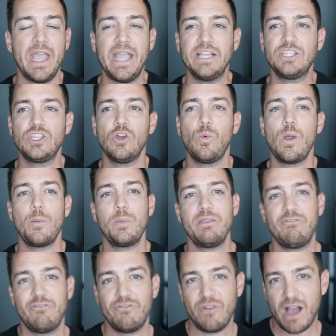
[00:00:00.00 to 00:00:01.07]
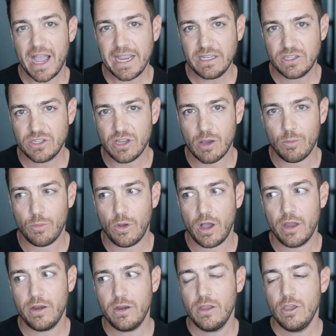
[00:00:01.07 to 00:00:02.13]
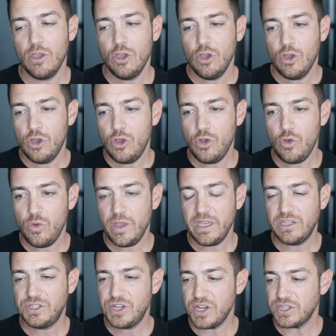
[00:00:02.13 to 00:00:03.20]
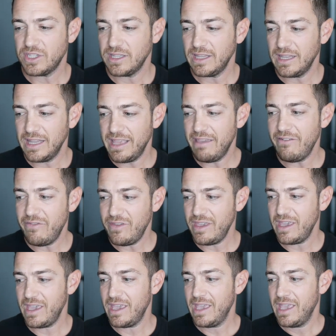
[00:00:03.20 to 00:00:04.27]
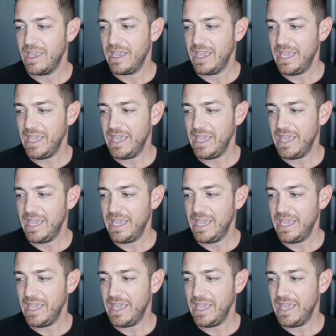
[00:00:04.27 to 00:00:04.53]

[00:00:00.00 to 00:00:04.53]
And so when we find someone who is just living